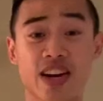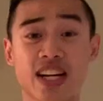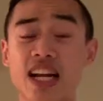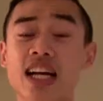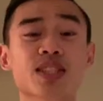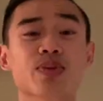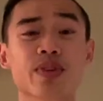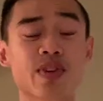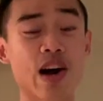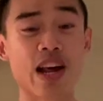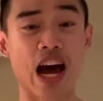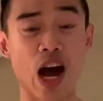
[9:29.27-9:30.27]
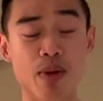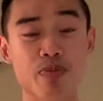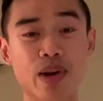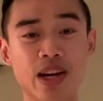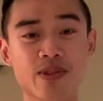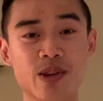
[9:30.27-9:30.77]
right, next we've got
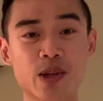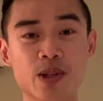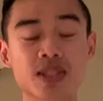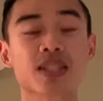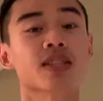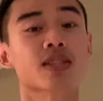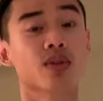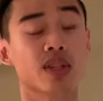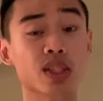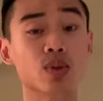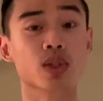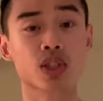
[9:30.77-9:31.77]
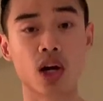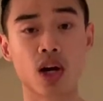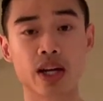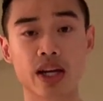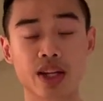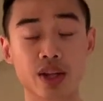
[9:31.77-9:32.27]
upright rows. So these will
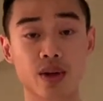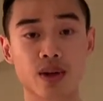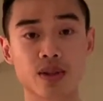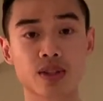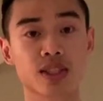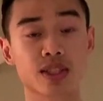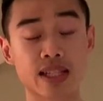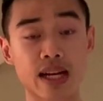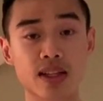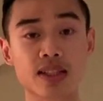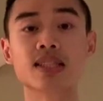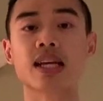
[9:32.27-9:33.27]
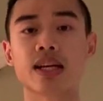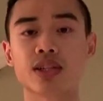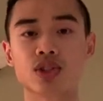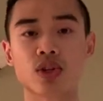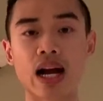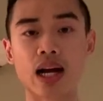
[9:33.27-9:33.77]
target your delts and
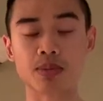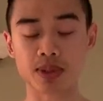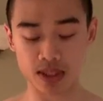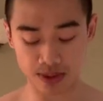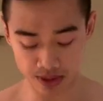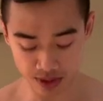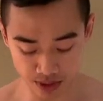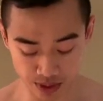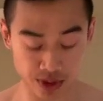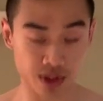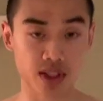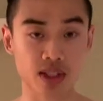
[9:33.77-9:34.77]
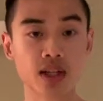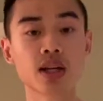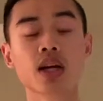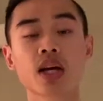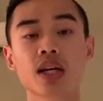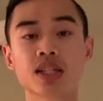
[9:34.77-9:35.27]
traps. So you're gonna
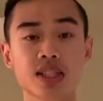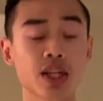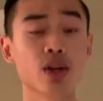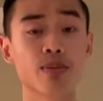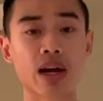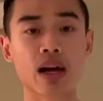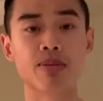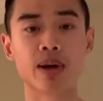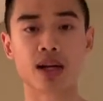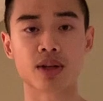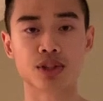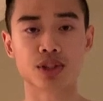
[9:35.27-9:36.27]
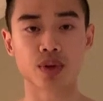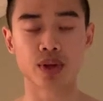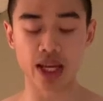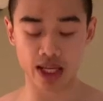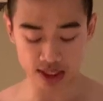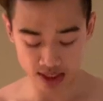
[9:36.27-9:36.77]
take your backpack or
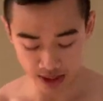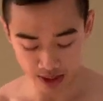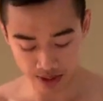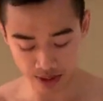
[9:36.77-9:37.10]
suitcase,